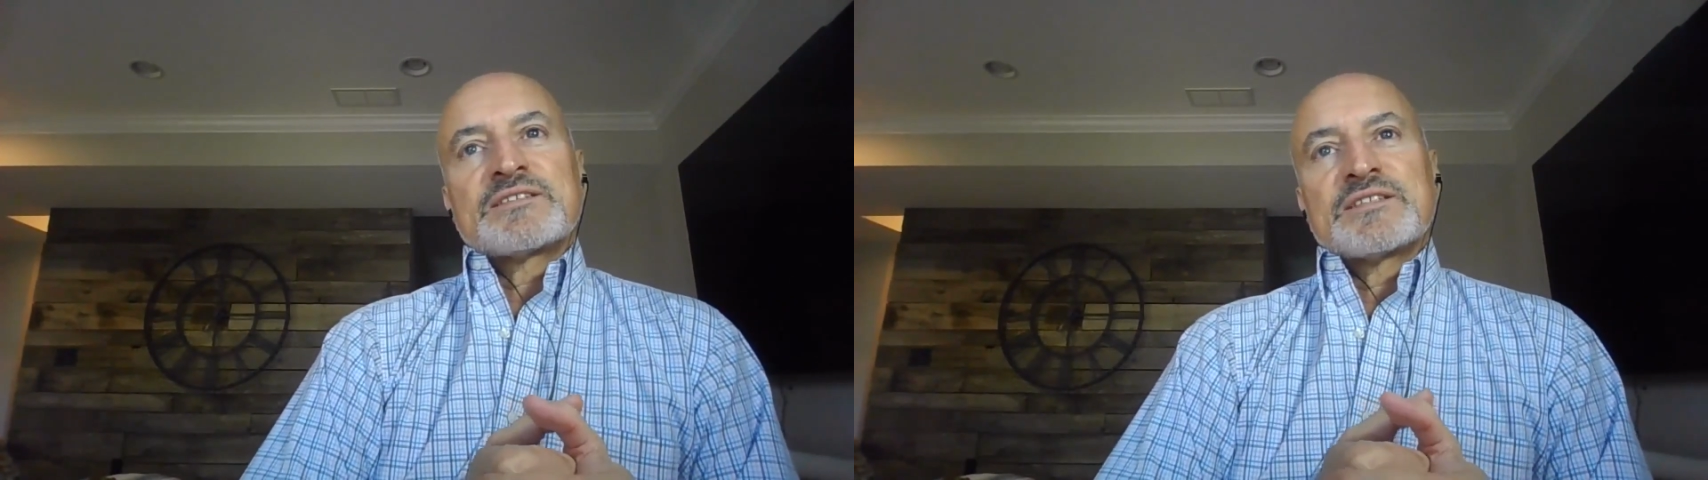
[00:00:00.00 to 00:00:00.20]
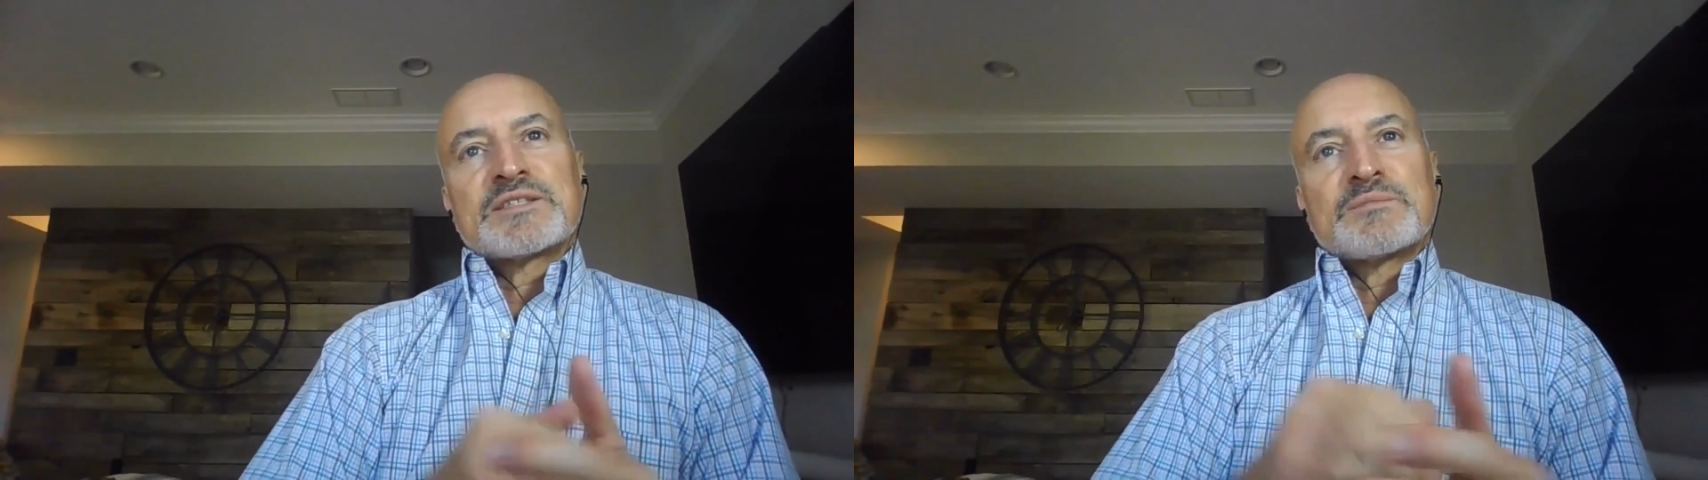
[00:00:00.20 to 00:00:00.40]

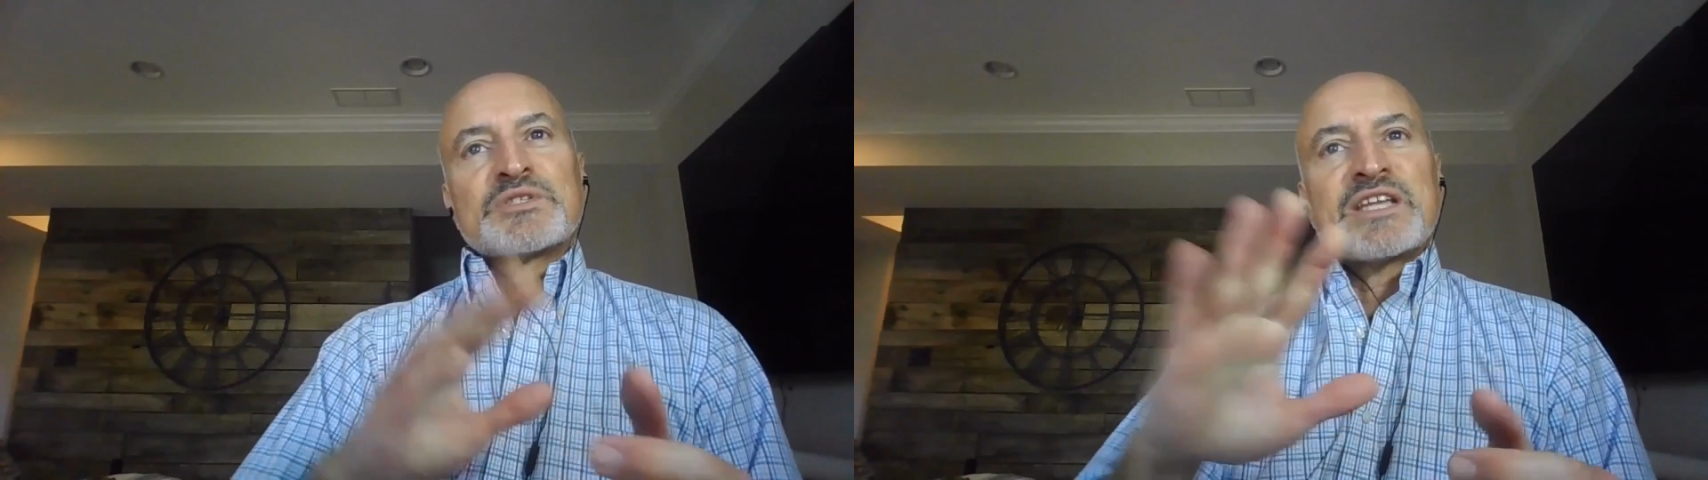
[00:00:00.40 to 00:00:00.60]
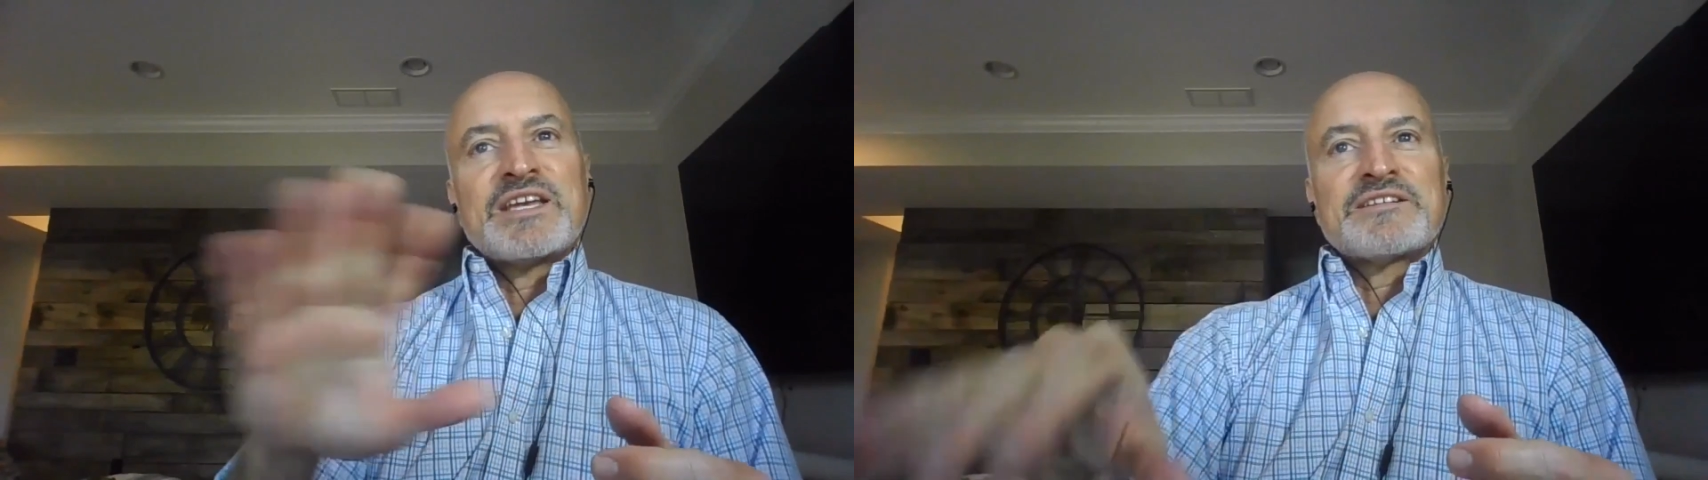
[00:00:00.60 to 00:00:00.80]
the
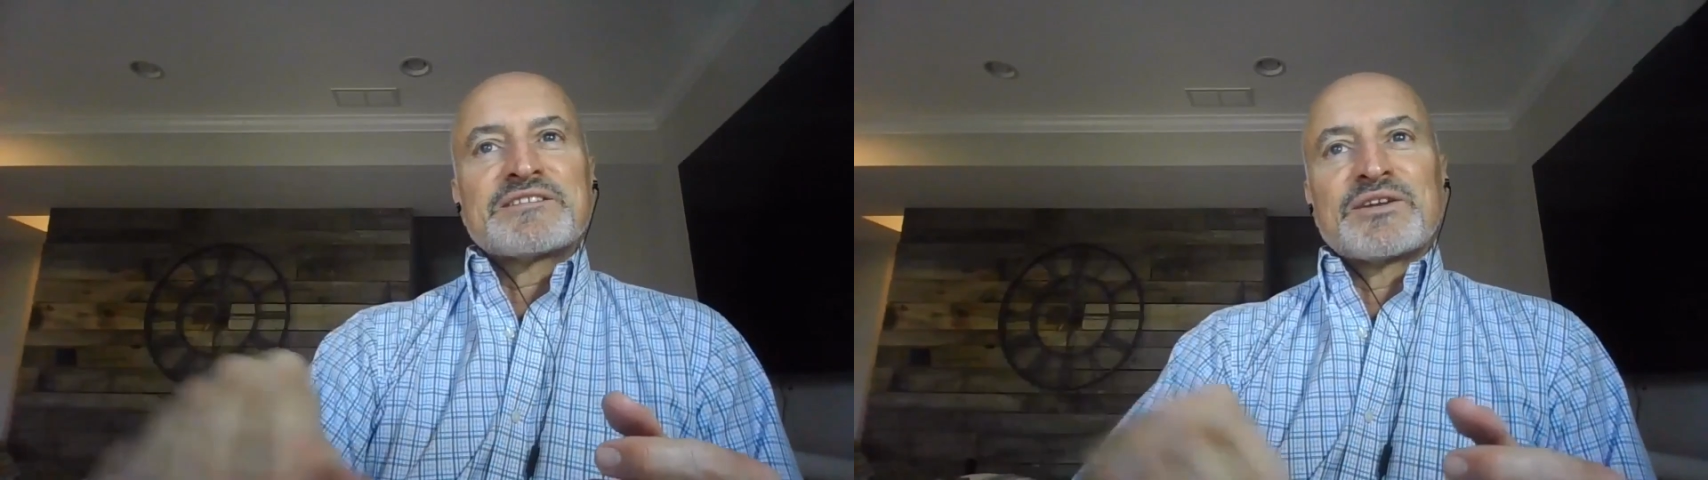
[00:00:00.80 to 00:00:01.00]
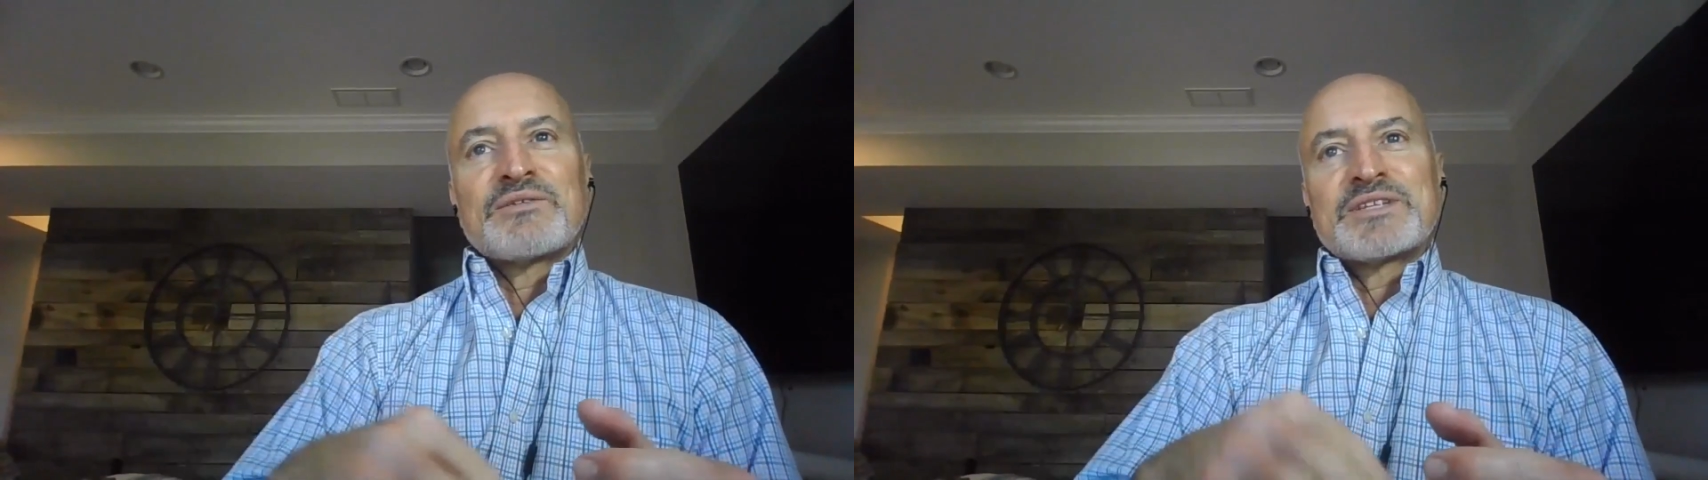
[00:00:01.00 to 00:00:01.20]
system
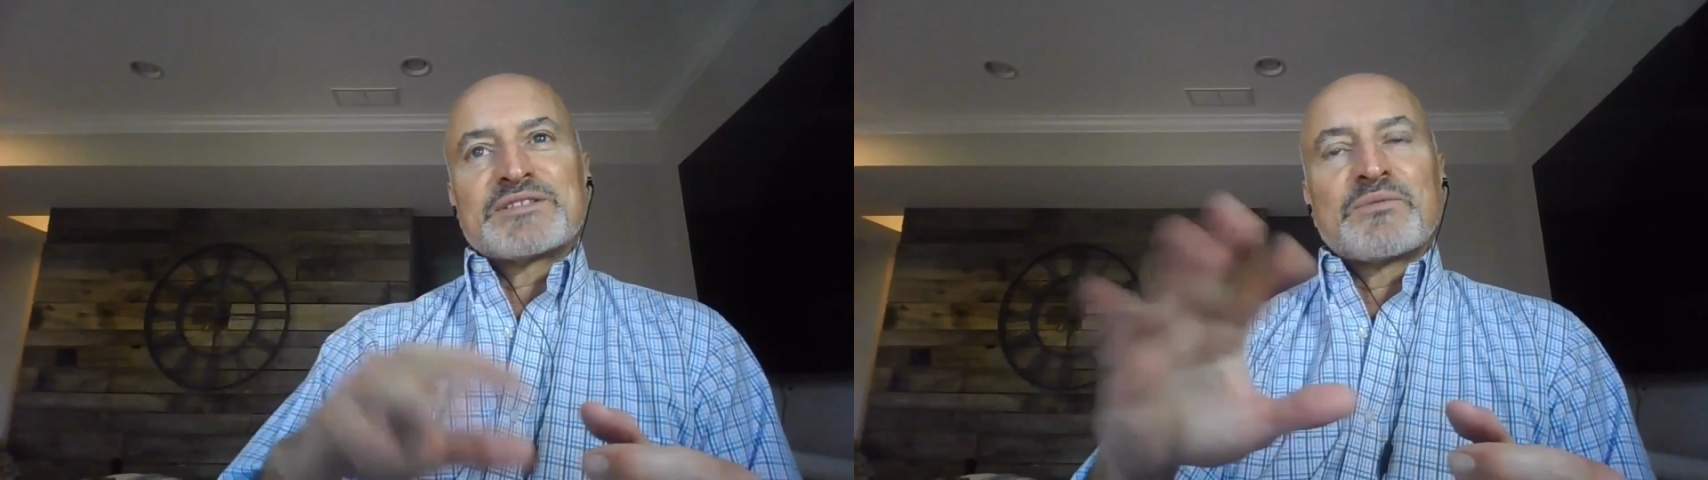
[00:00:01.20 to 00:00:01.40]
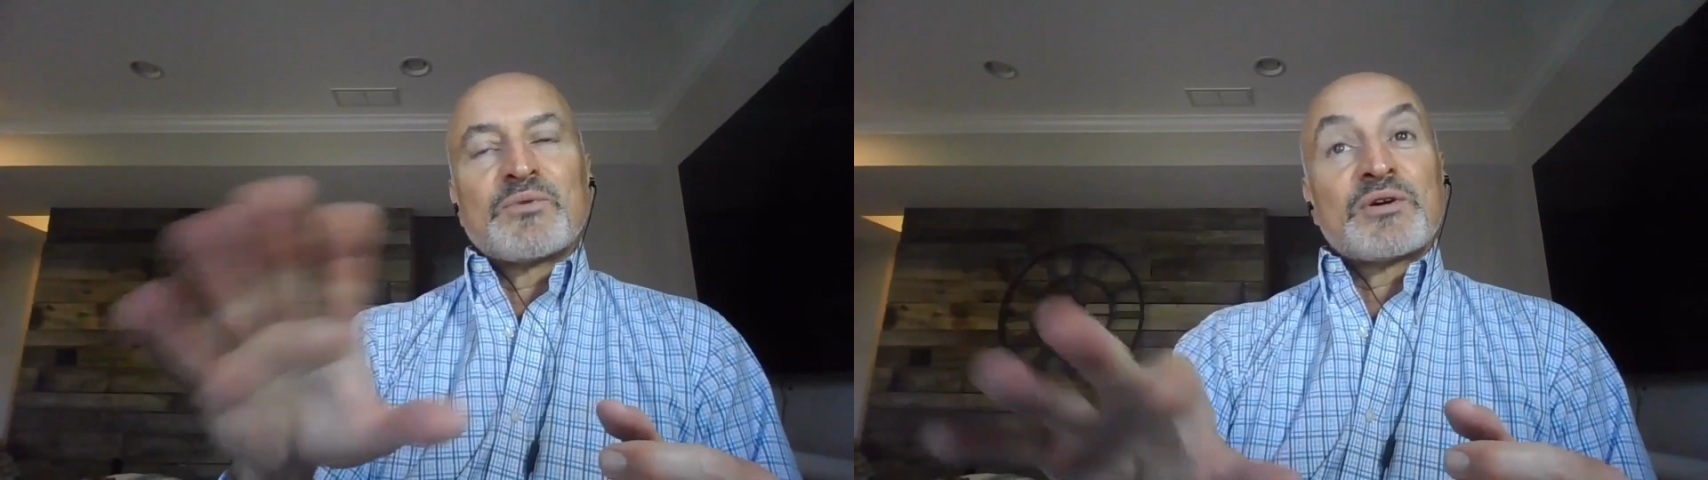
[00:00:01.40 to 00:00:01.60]
stinks, it
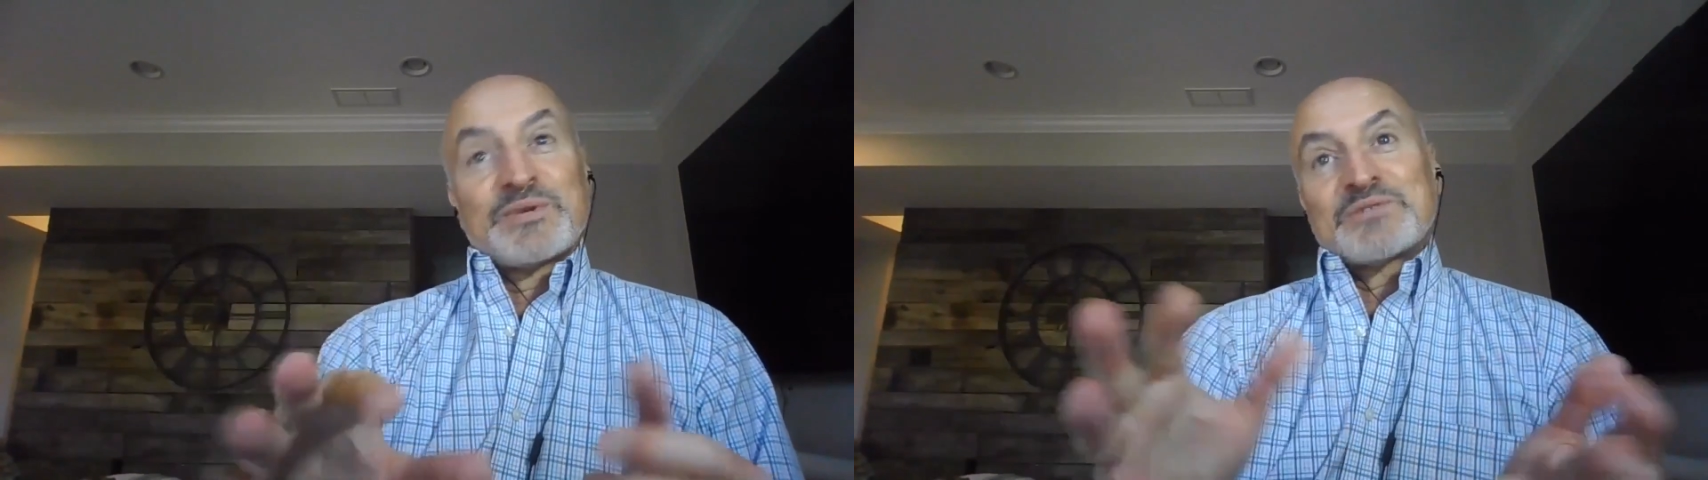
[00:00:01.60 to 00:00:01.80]
doesn't work,